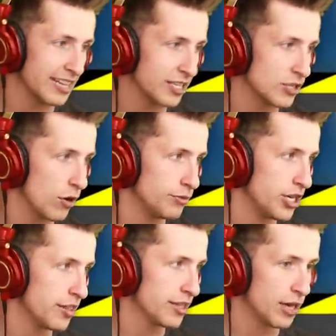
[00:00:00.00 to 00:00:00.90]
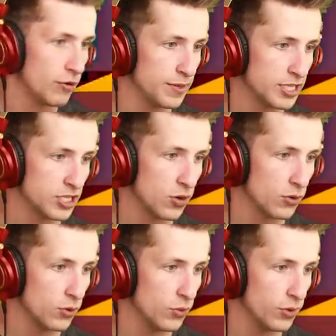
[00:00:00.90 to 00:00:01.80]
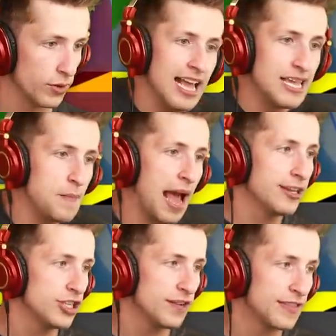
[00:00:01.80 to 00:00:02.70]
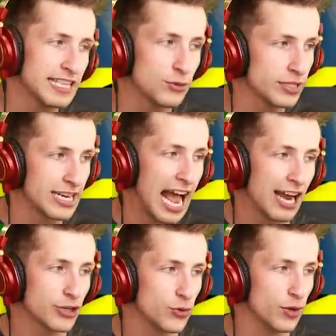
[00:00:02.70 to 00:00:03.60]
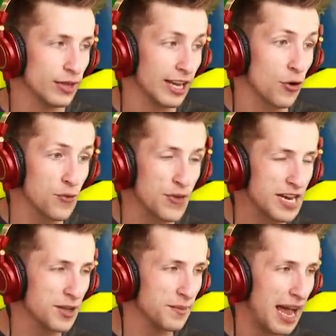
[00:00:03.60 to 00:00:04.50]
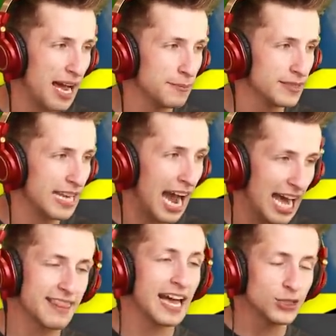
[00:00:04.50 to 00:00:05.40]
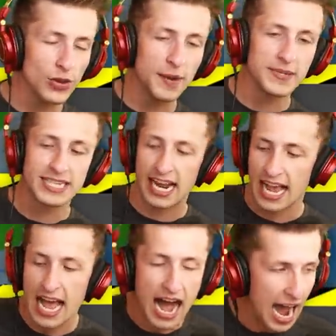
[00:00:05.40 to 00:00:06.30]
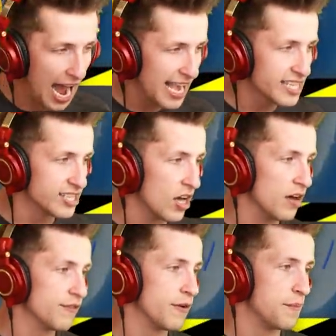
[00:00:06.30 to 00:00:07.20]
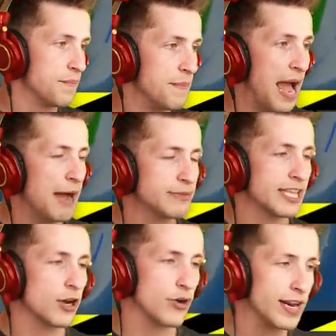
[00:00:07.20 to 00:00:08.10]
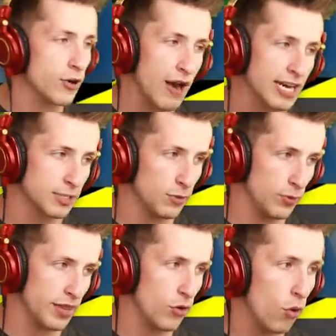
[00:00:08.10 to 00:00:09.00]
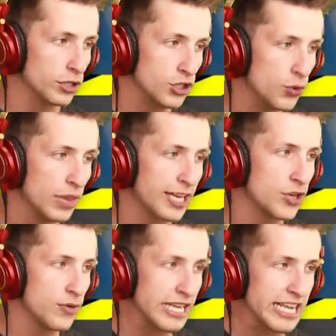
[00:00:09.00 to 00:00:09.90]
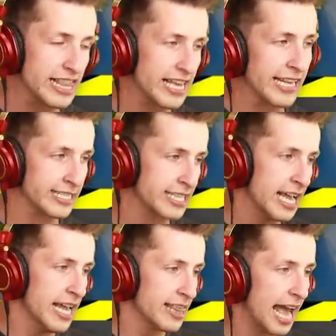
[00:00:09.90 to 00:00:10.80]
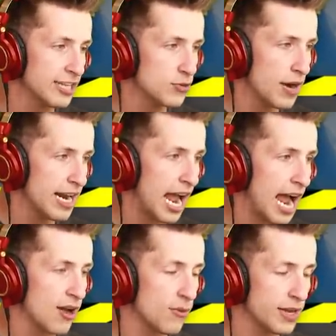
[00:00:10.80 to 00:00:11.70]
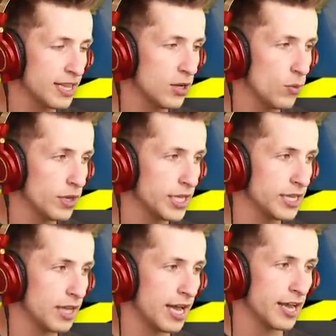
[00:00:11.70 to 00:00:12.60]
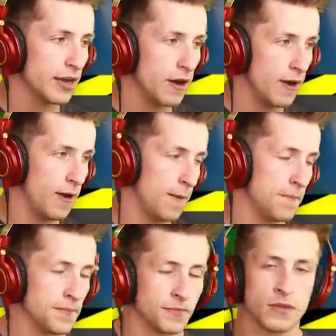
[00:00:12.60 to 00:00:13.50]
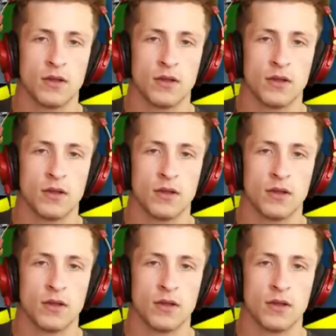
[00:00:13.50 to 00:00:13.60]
the ZOMG. I think that would be so cool. Imagine if this was an actual, like a real map. That's what I've been saying. I love maps that are interactable with or do like unique things. That's why I really, really like, um,